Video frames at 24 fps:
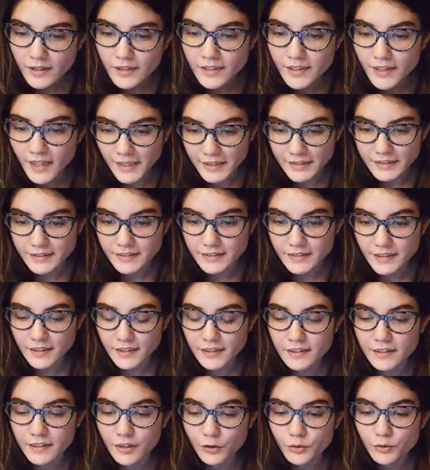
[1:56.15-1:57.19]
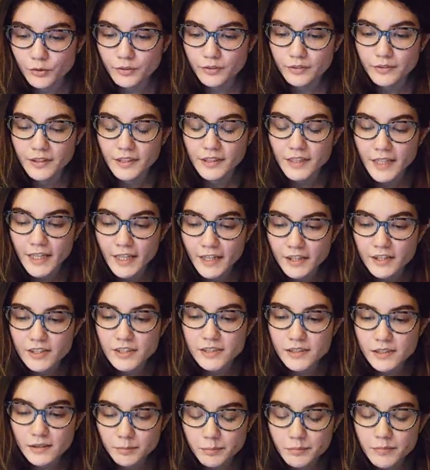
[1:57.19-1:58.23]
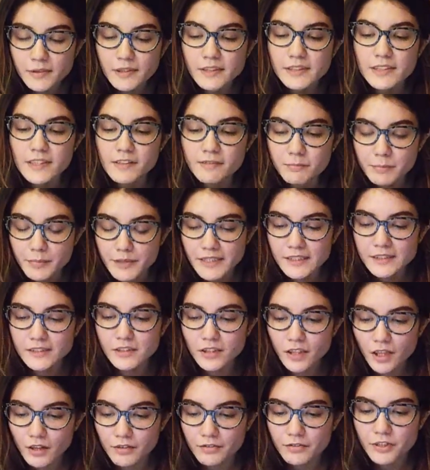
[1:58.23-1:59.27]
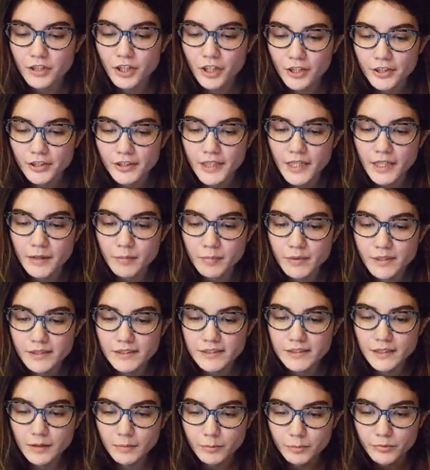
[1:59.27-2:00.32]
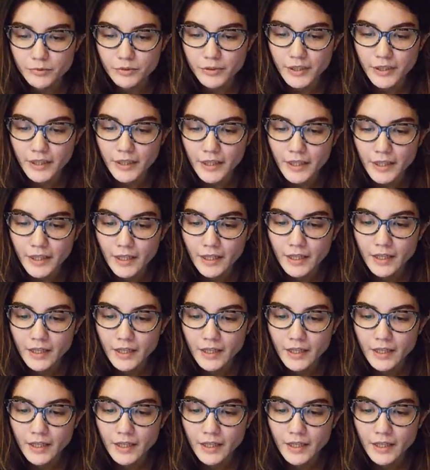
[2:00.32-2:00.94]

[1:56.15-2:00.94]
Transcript: Yes. Though the Karen Simply Soft yarn can be slippery.